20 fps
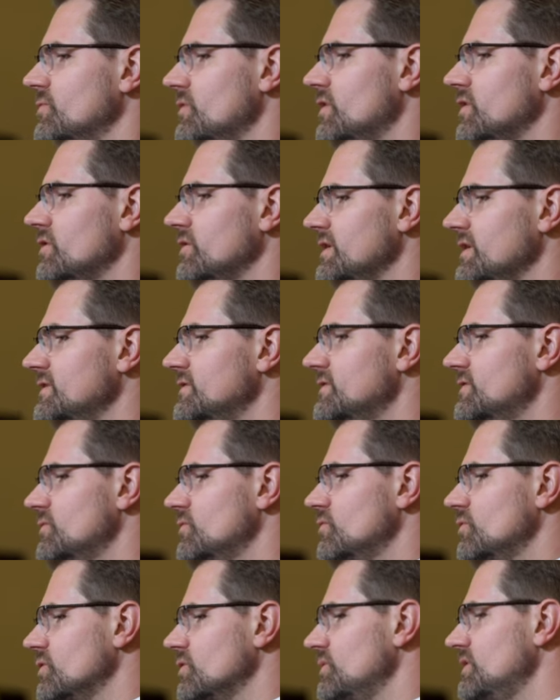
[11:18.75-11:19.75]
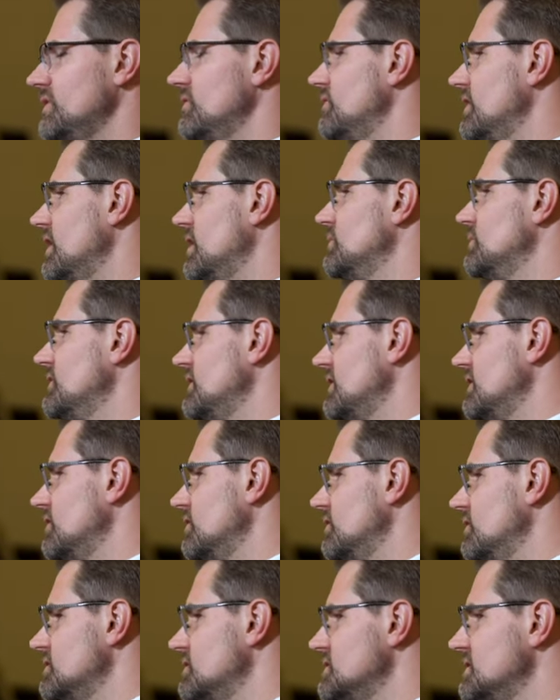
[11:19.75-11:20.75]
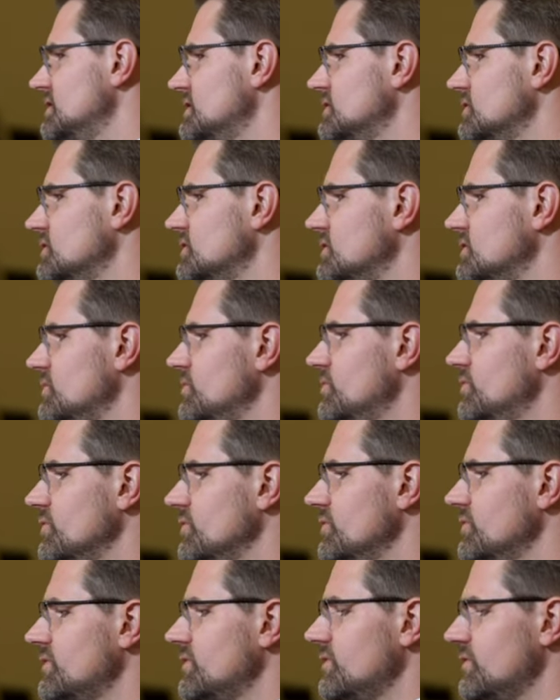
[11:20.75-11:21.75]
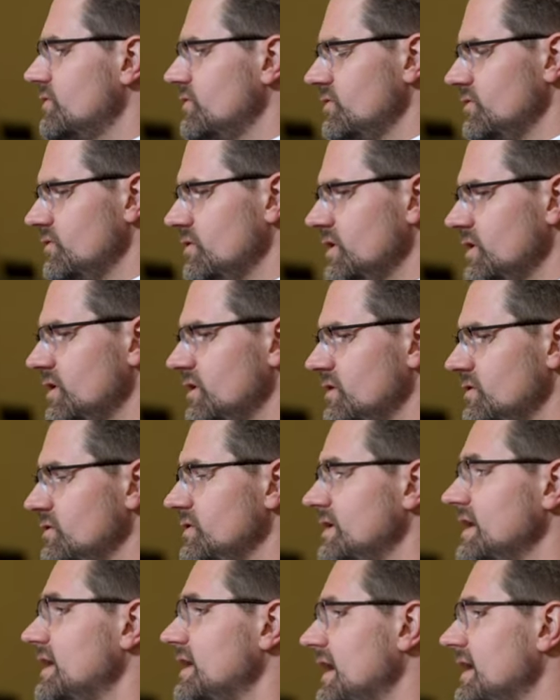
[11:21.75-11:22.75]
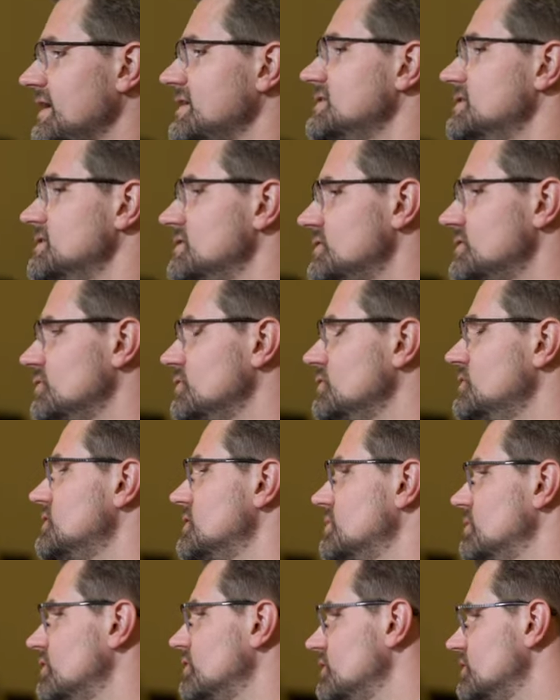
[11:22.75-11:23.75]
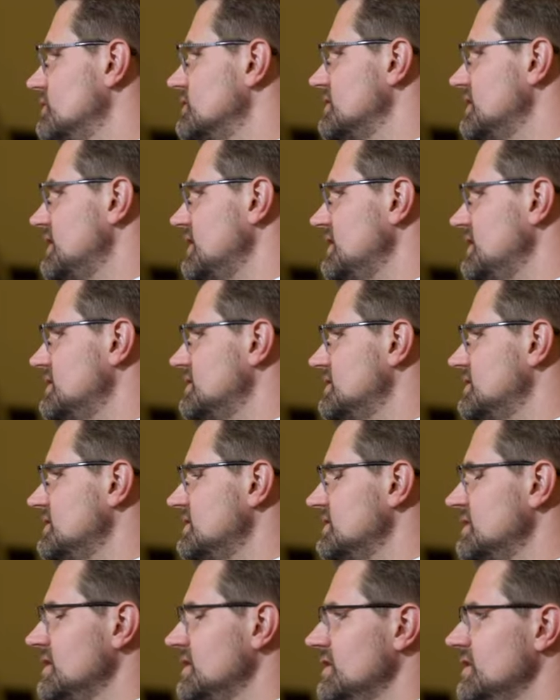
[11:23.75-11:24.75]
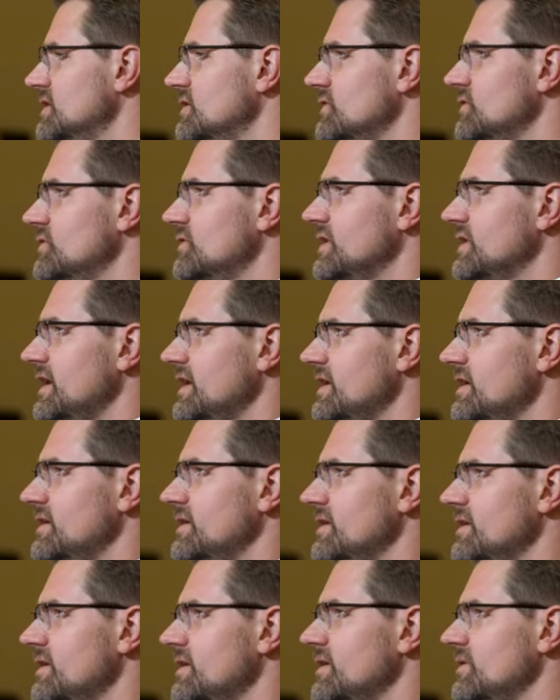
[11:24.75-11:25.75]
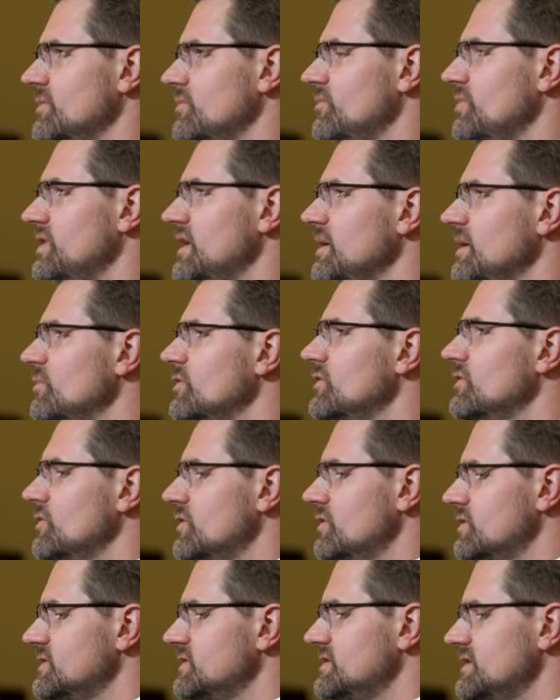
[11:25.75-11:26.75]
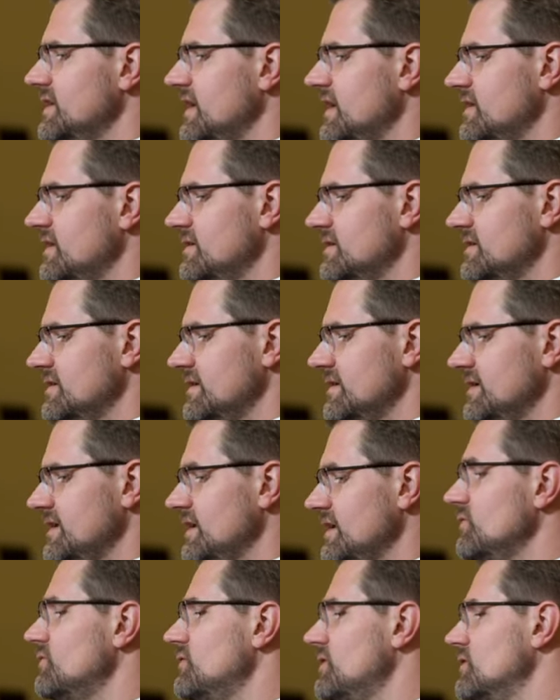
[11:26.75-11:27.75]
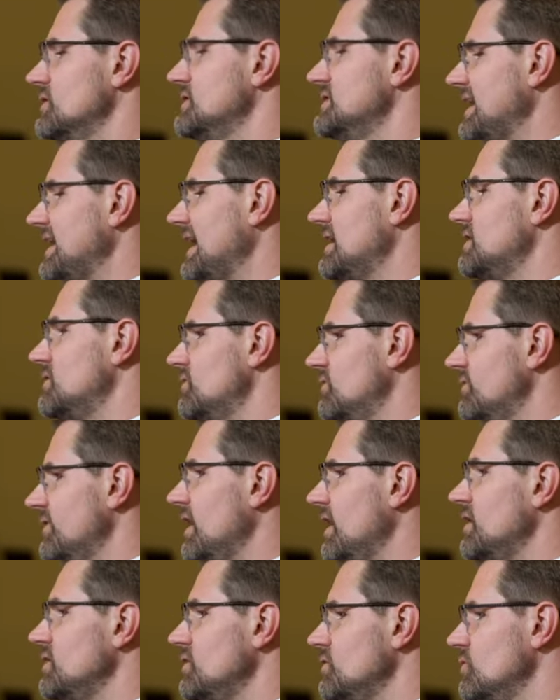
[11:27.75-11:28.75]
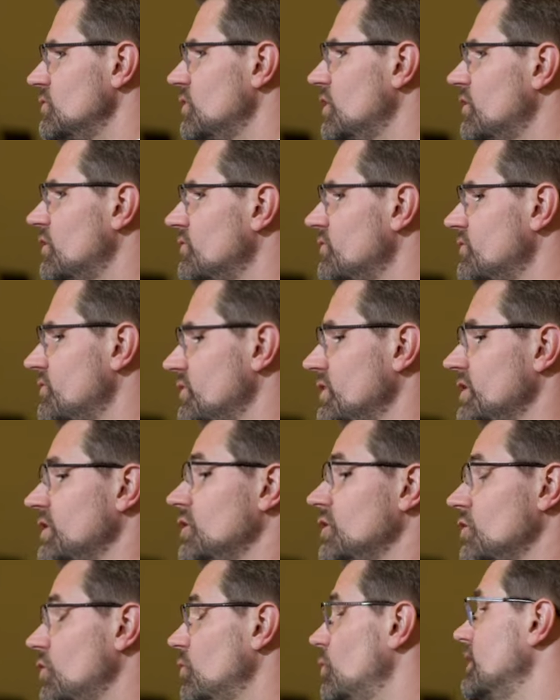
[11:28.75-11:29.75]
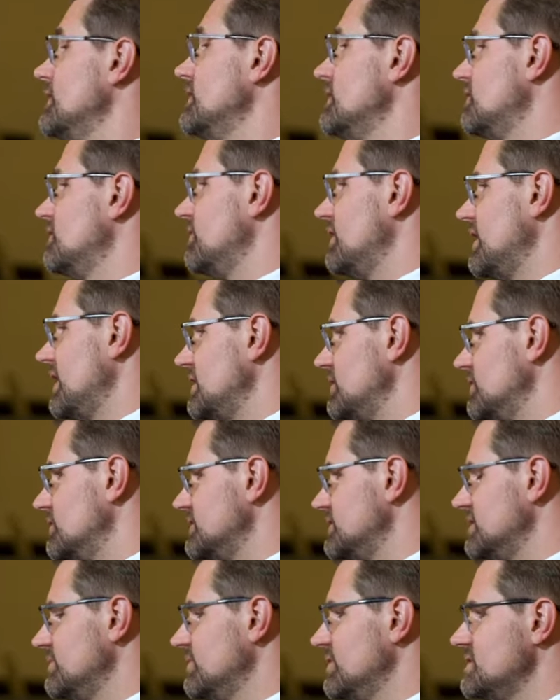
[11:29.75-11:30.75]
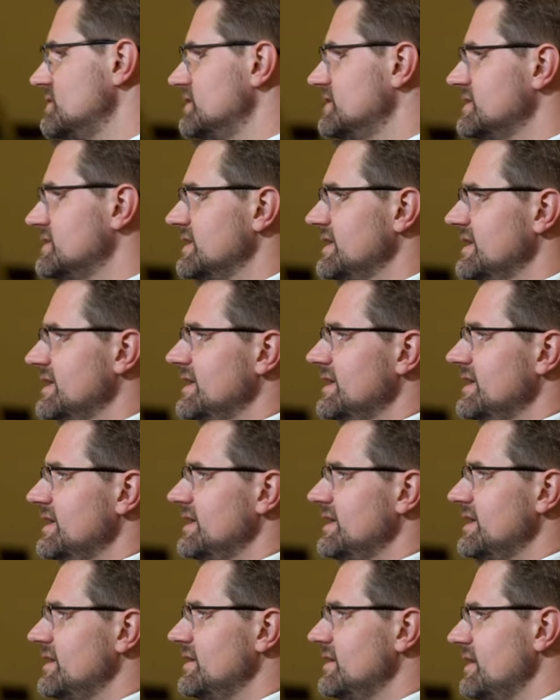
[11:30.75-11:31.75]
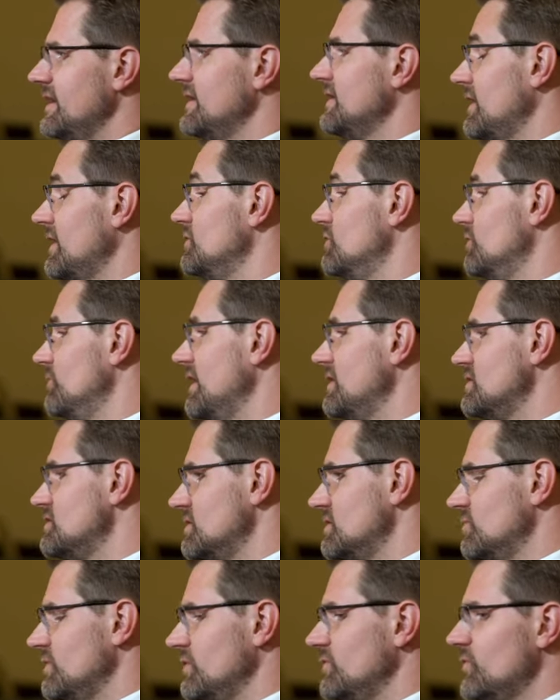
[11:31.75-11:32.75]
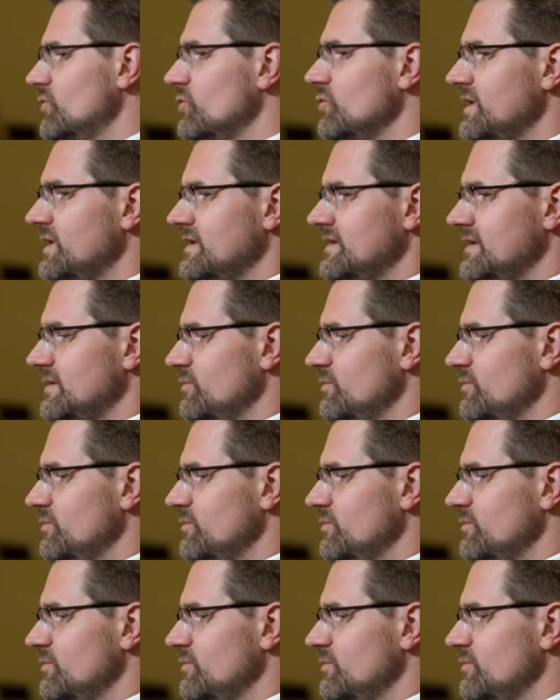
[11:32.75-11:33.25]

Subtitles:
our end, where we develop the technology, it's also important to get access to some of those cases, to kind of be able to understand if there is added value of quantifying those images. And you mentioned before that